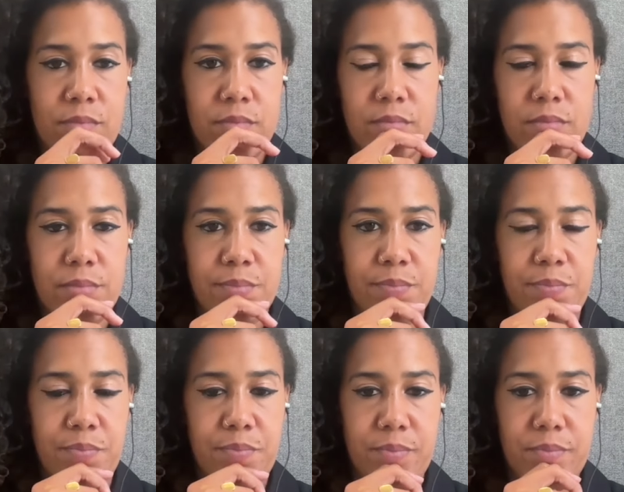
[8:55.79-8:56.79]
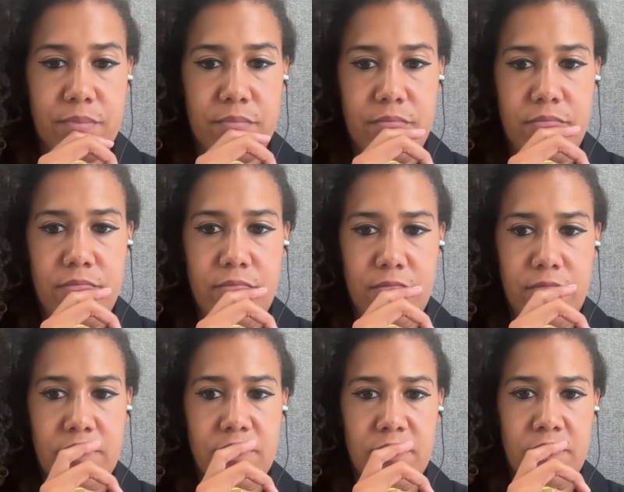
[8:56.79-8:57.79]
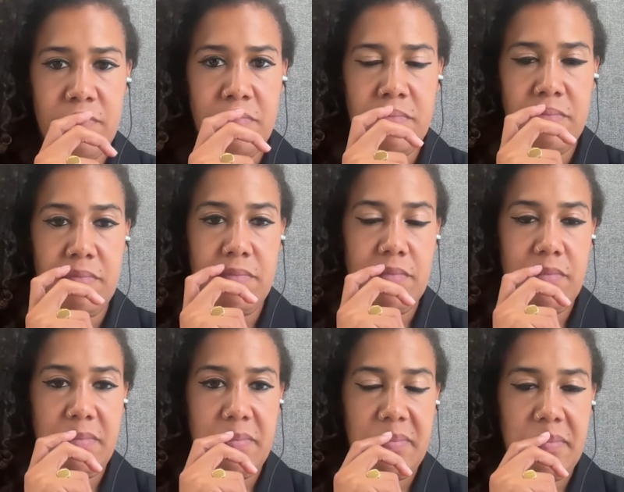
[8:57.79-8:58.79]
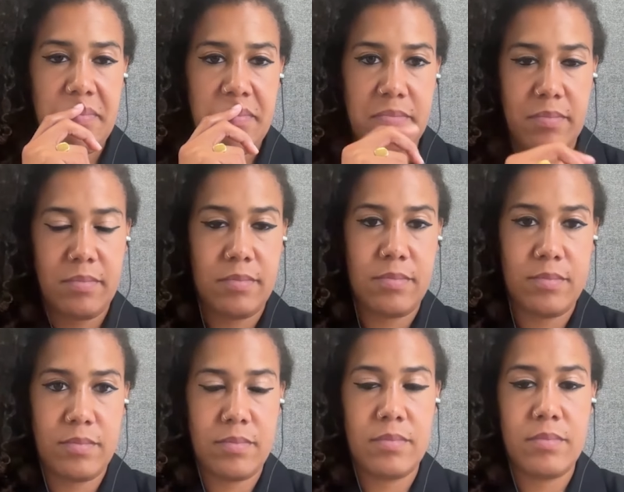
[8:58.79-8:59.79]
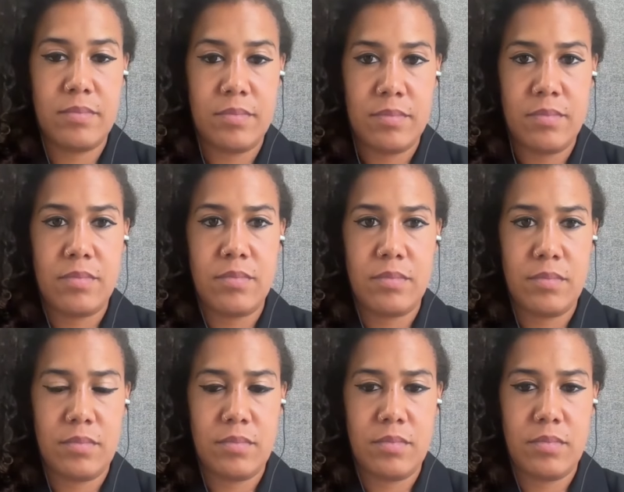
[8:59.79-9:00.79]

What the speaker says: No words are spoken by the person on screen.